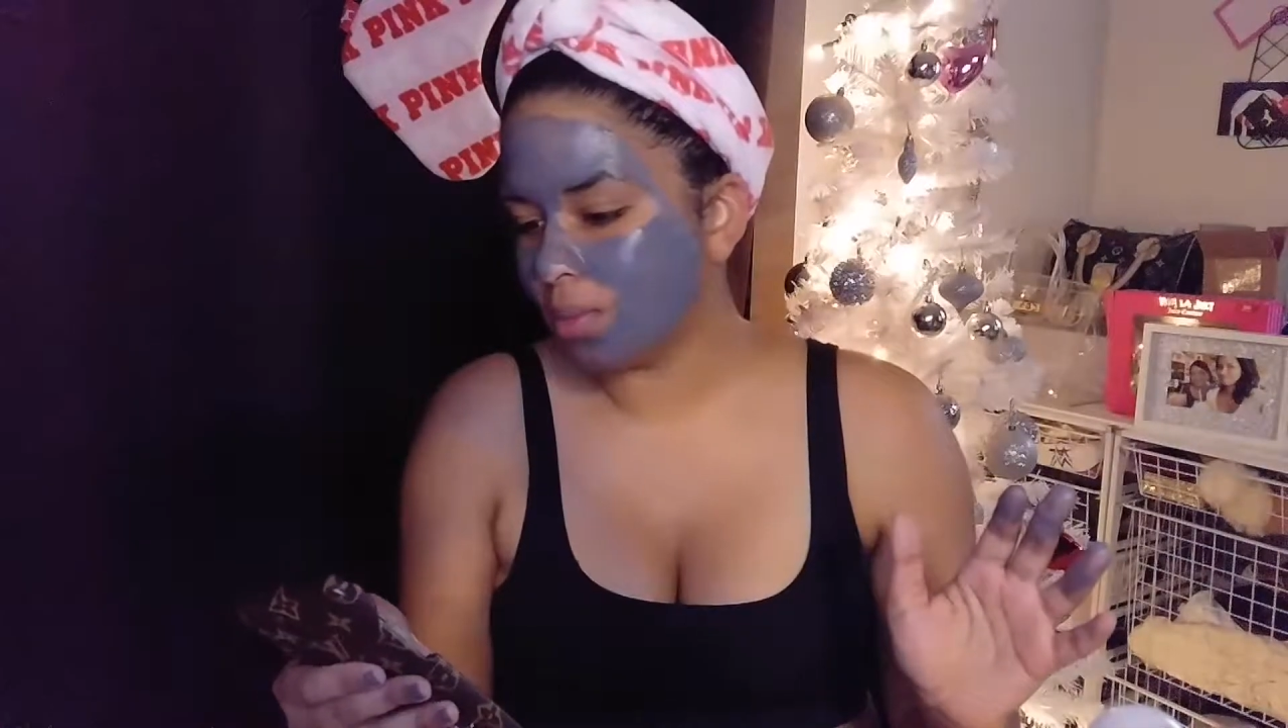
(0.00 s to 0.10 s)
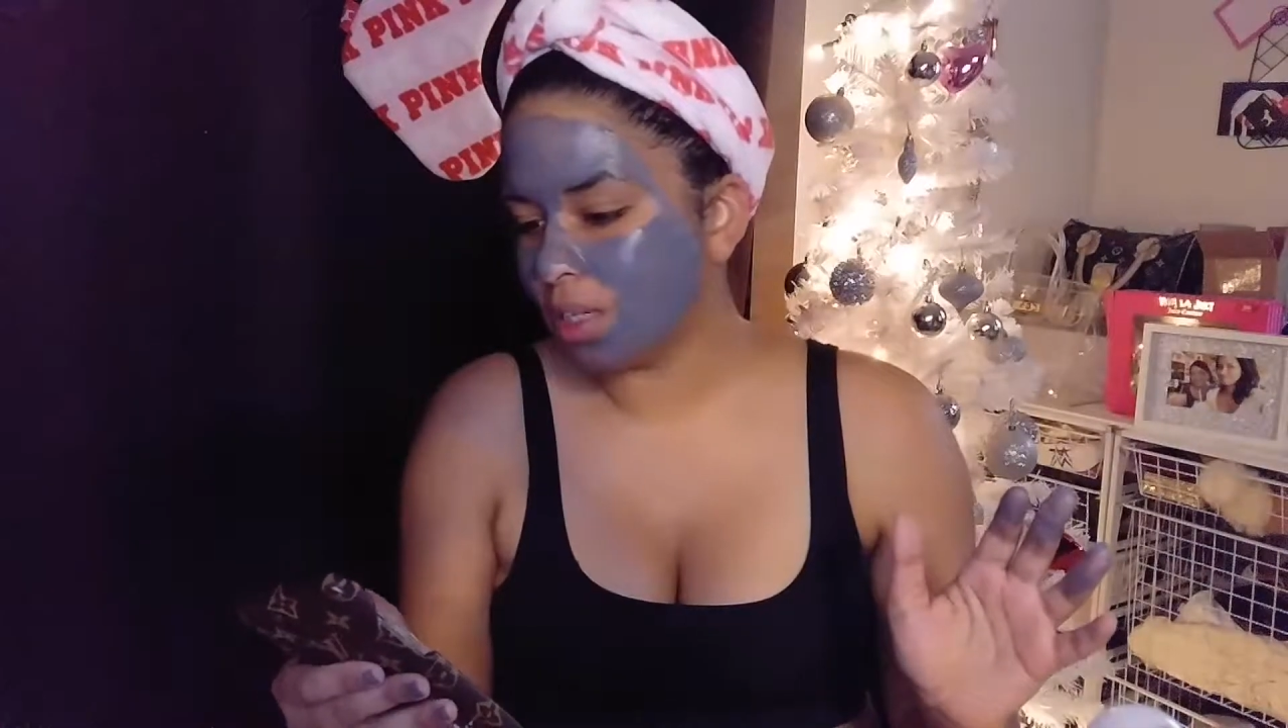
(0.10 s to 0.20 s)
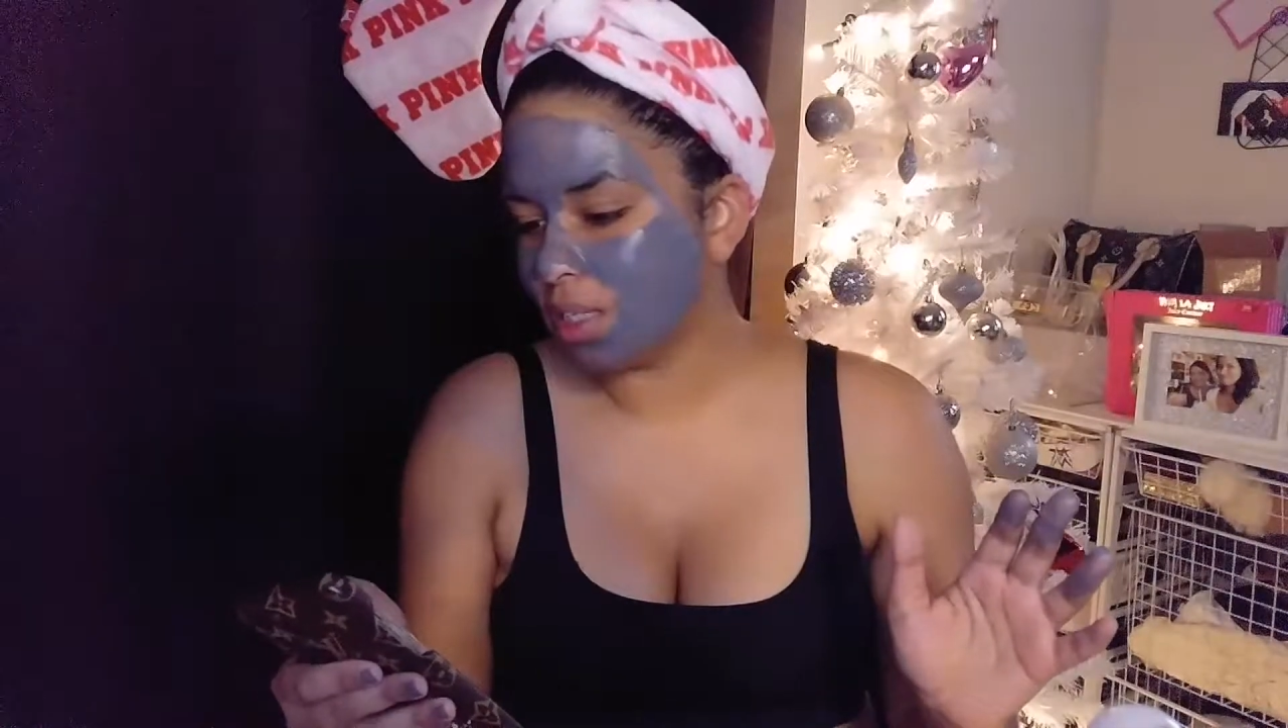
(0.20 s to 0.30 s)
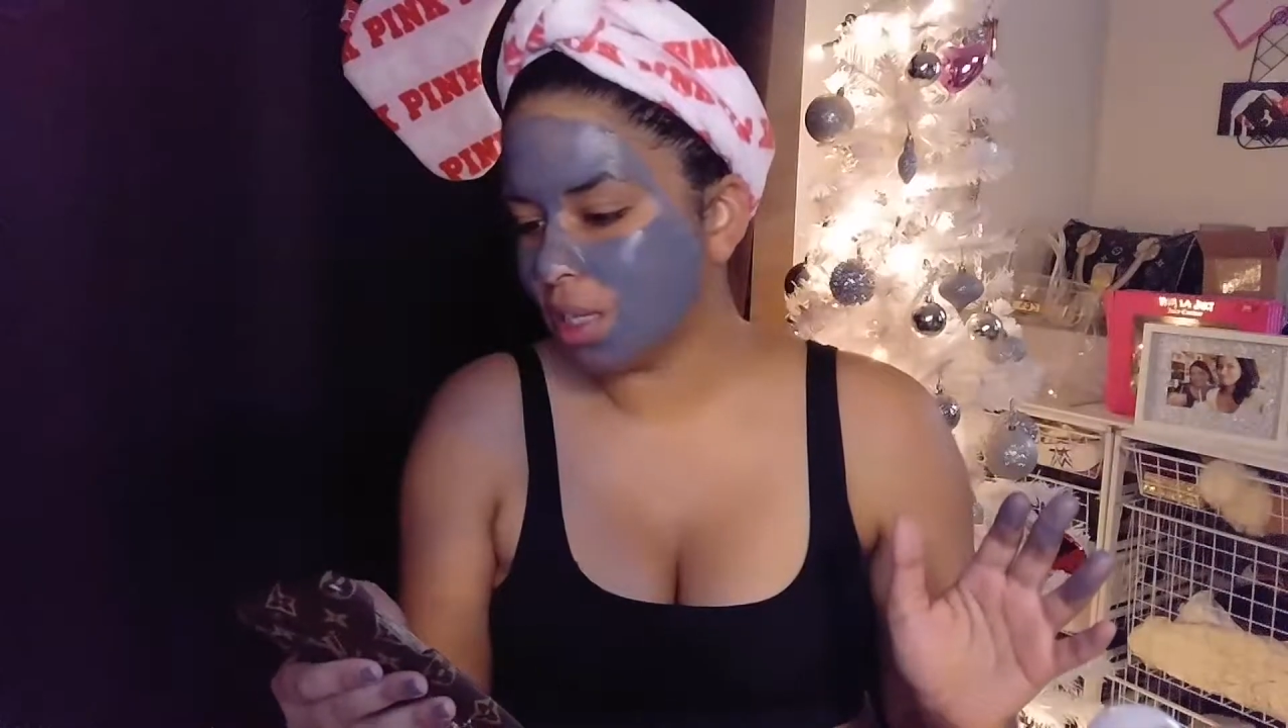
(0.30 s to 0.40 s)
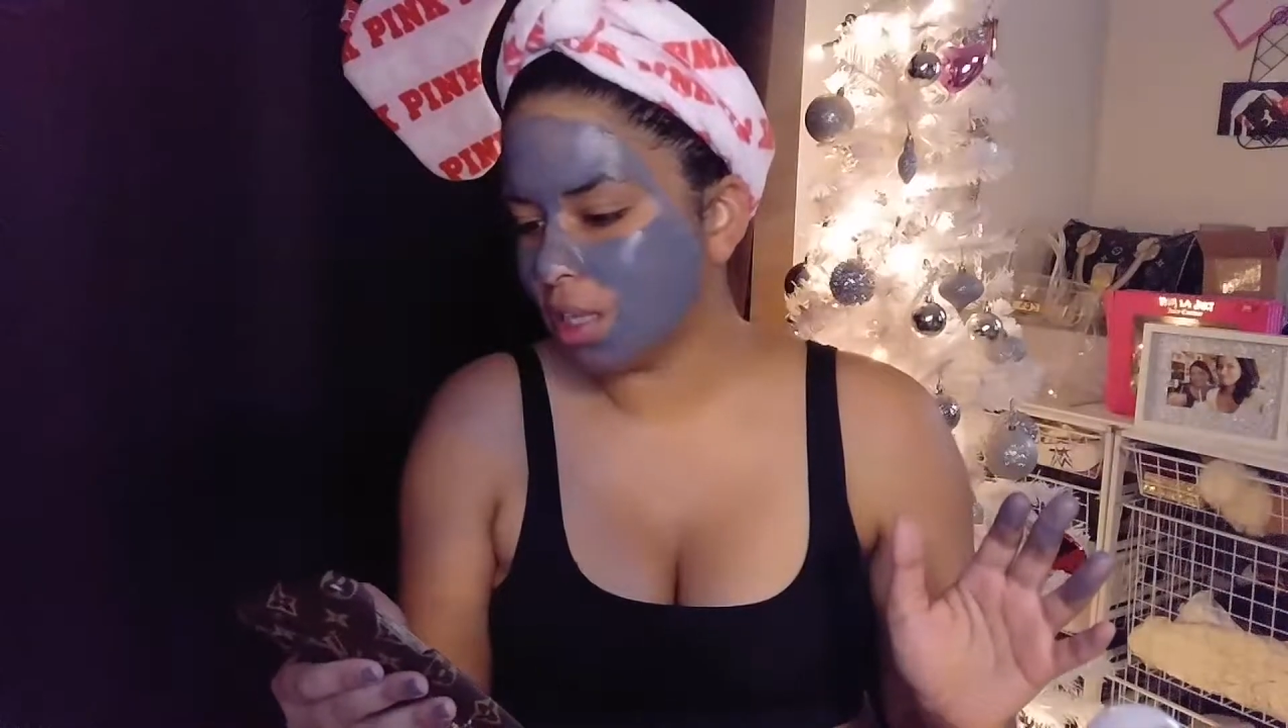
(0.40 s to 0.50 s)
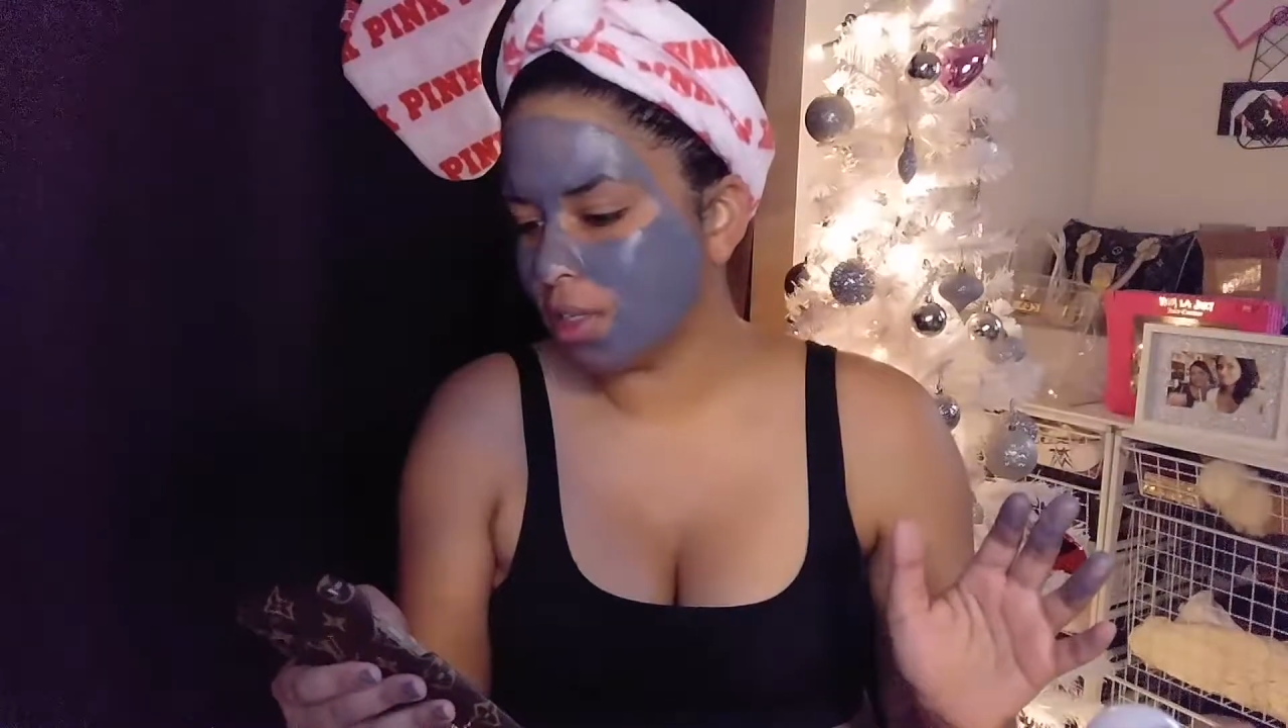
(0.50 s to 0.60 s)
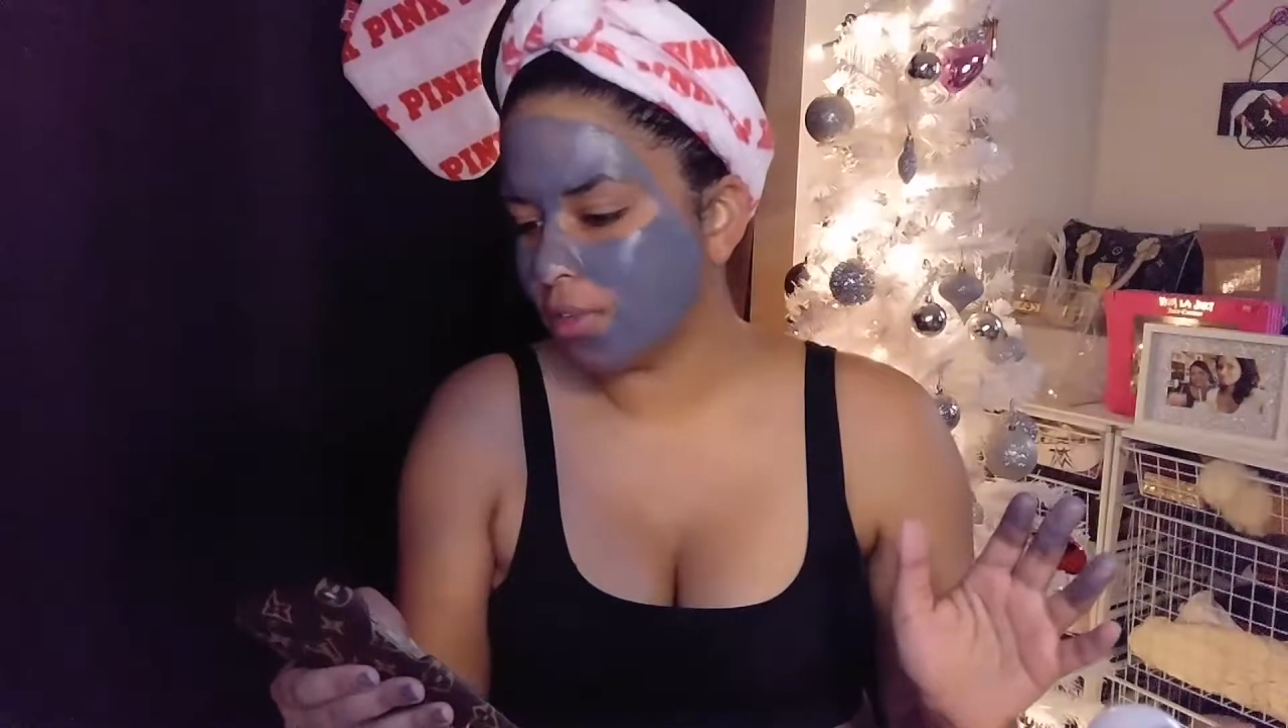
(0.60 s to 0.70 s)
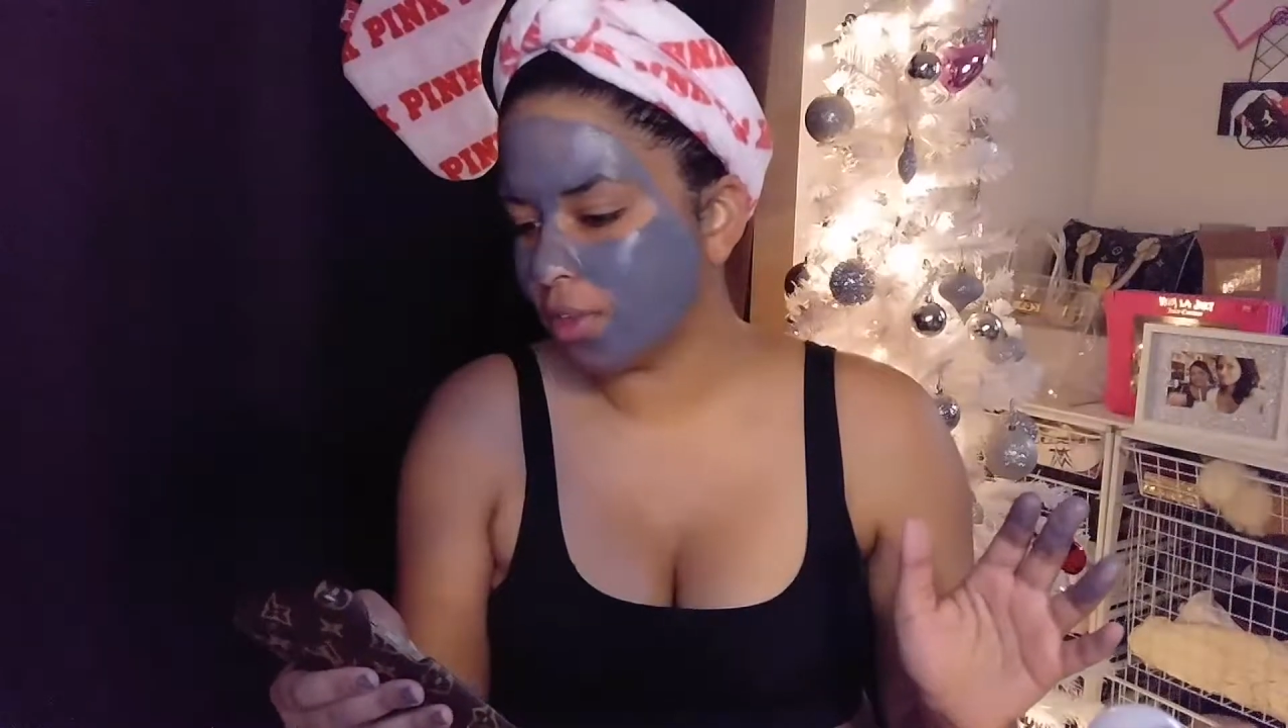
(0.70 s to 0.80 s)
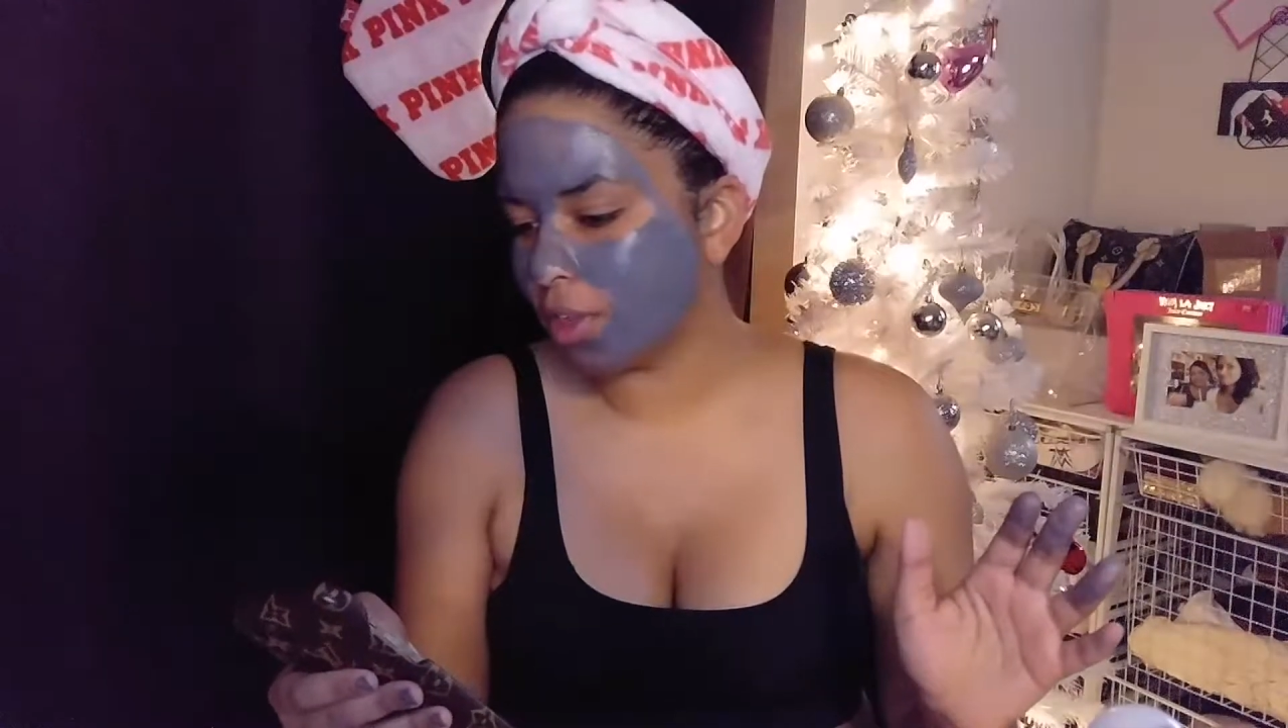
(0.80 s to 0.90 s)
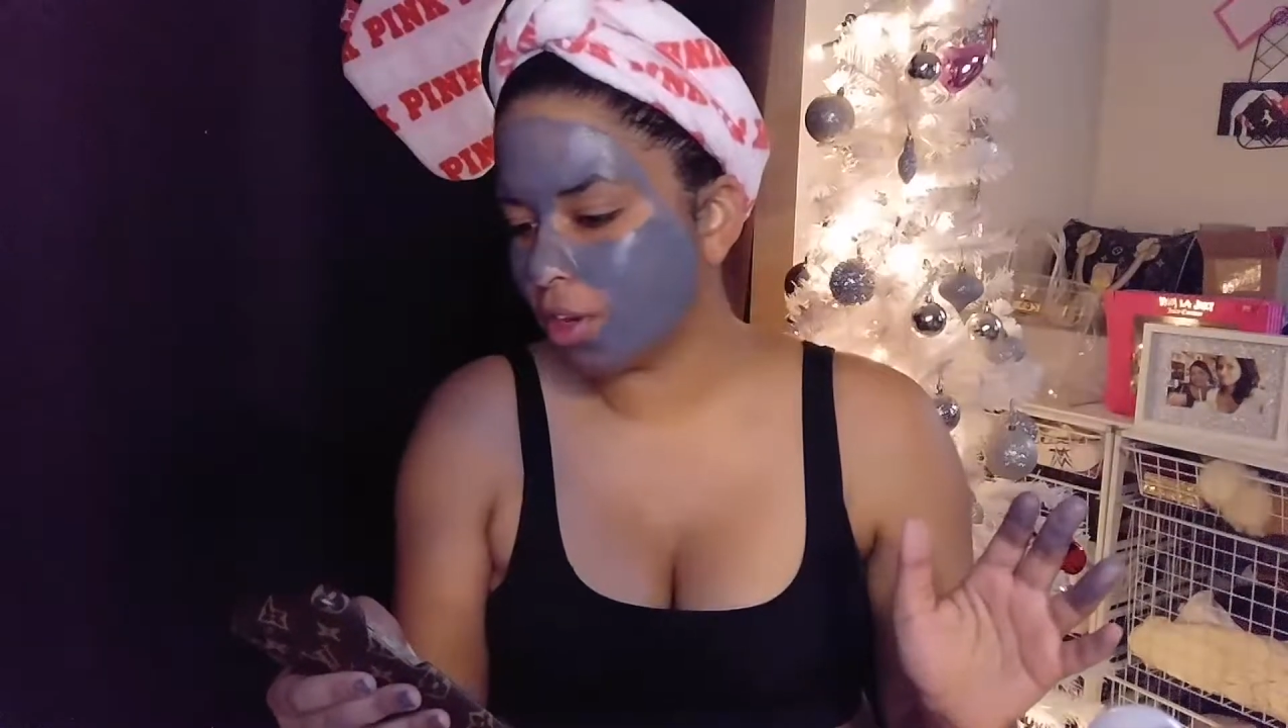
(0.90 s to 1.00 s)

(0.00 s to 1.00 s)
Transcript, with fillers: I'm going to set this for